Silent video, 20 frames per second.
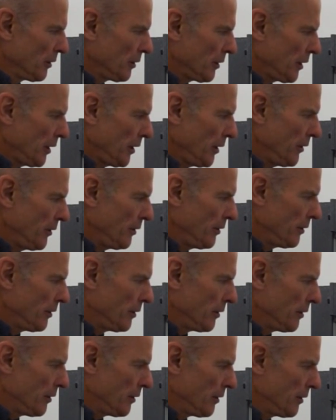then
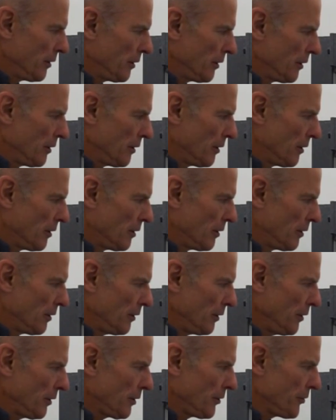
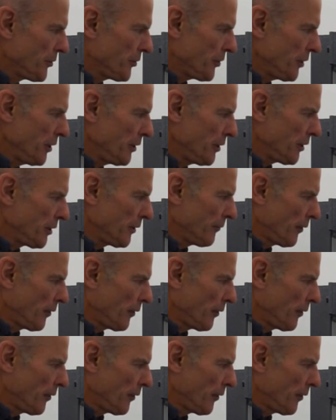you can see that the